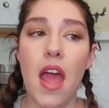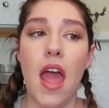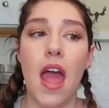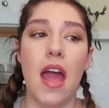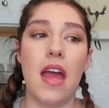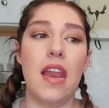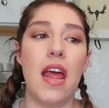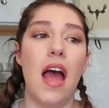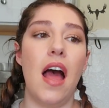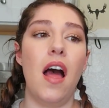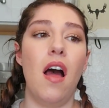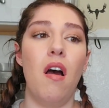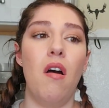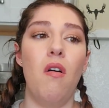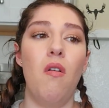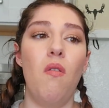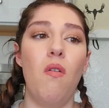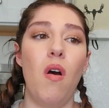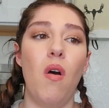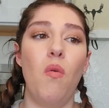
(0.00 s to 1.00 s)
and
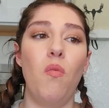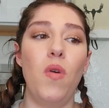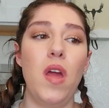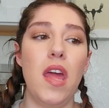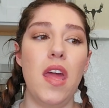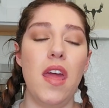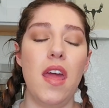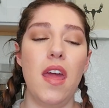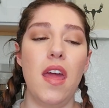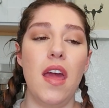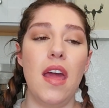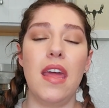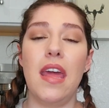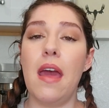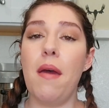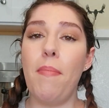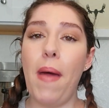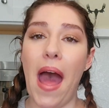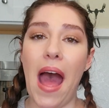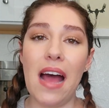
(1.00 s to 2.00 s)
how we
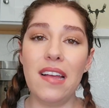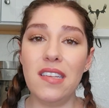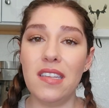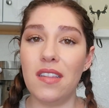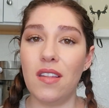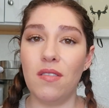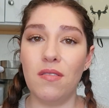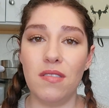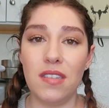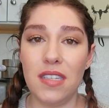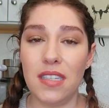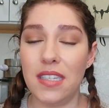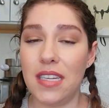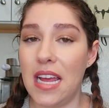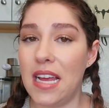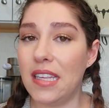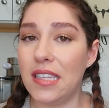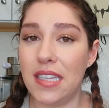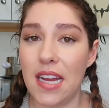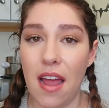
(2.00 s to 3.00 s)
get past those
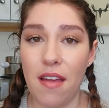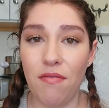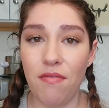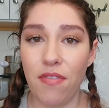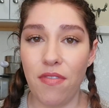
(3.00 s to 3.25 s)
takes time